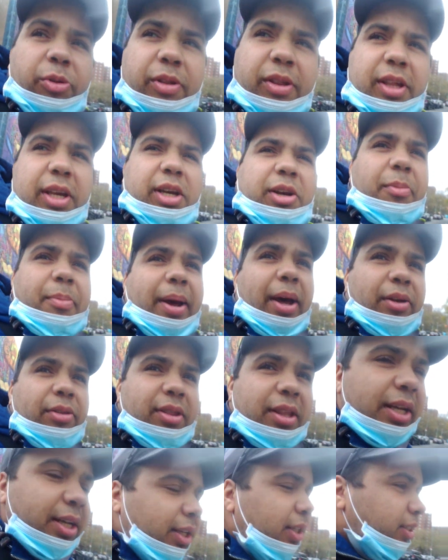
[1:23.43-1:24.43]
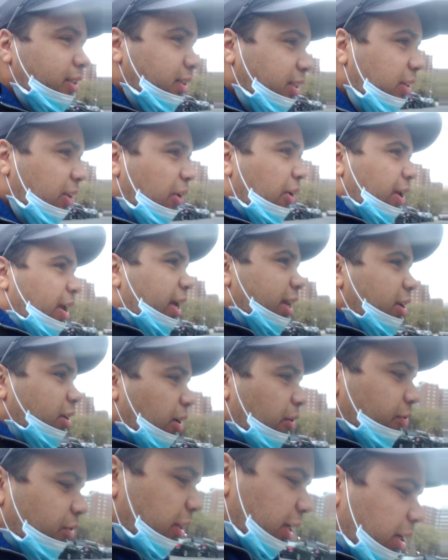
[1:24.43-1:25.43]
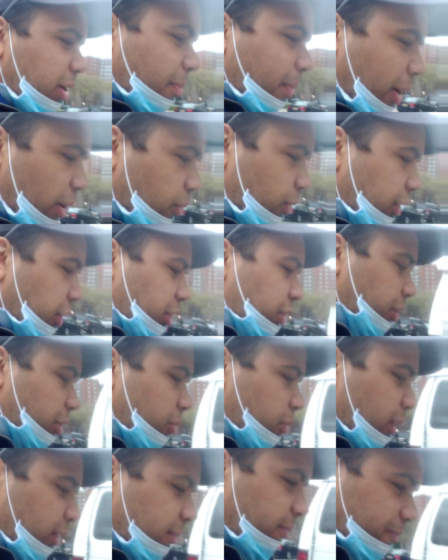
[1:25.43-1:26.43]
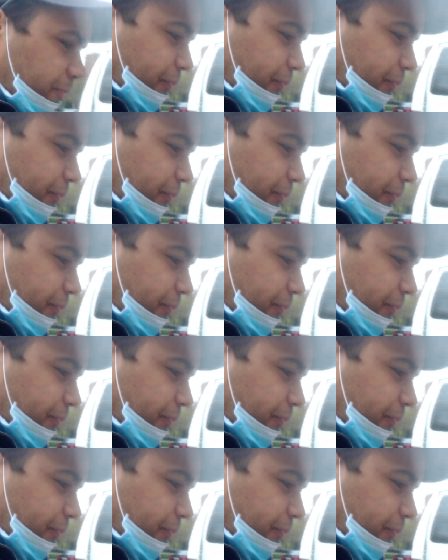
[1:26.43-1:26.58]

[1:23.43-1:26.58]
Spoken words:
think about things and you don't think about what you're doing.